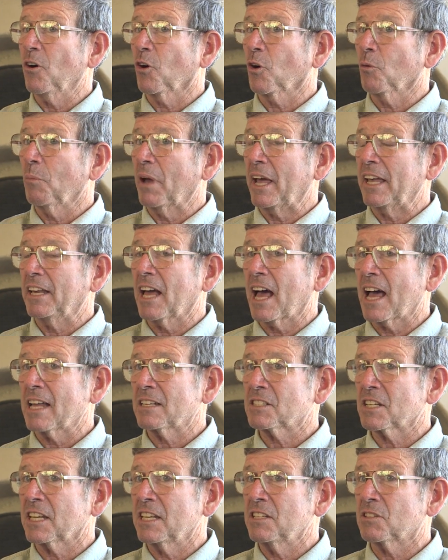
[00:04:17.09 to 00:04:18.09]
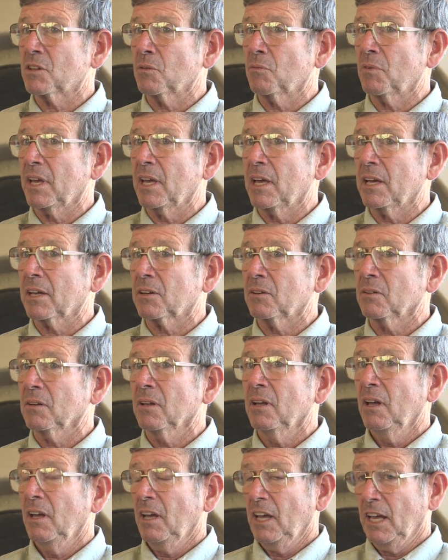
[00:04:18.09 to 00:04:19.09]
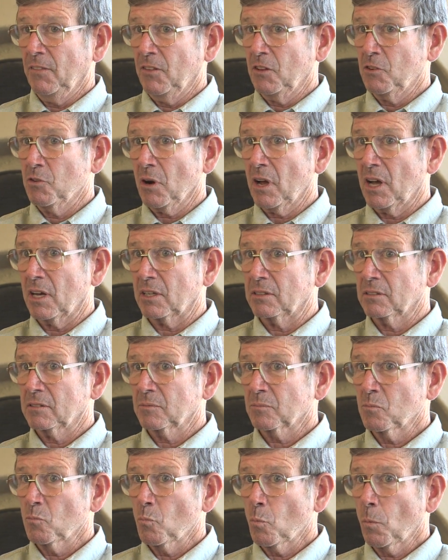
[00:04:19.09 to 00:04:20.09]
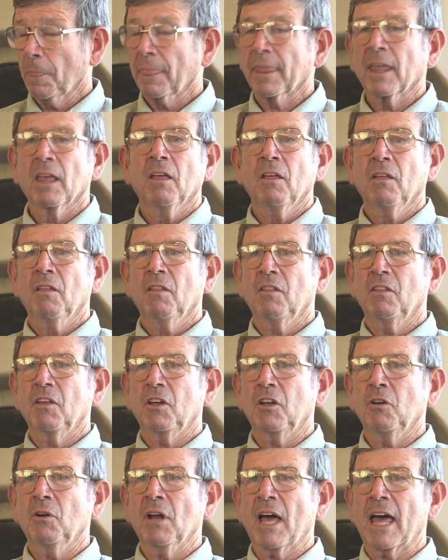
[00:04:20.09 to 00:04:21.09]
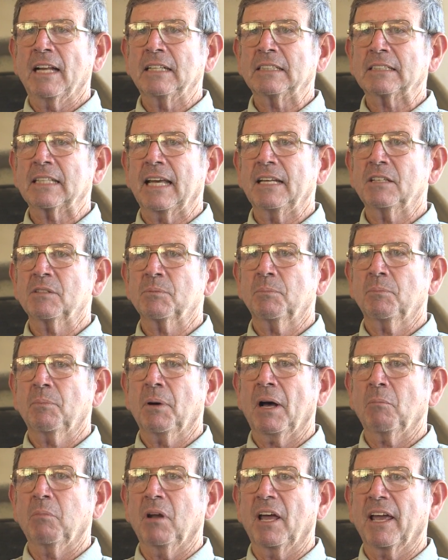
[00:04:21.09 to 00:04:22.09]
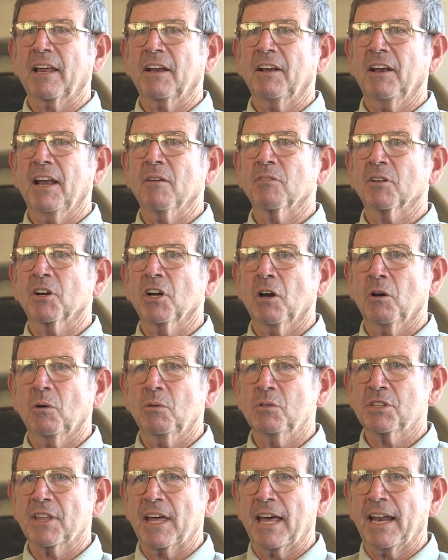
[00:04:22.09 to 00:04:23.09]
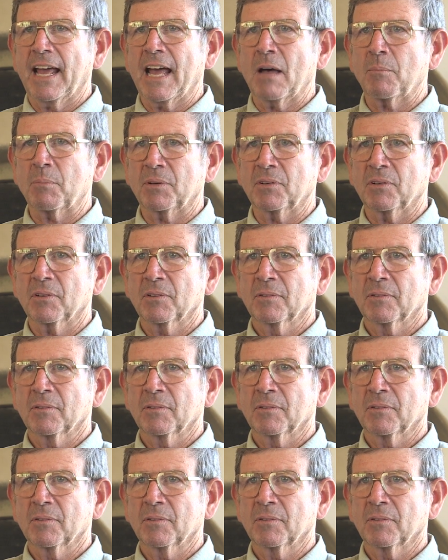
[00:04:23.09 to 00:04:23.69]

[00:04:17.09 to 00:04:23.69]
or may not seize the vehicle and the drugs. The United States public never knows that happened.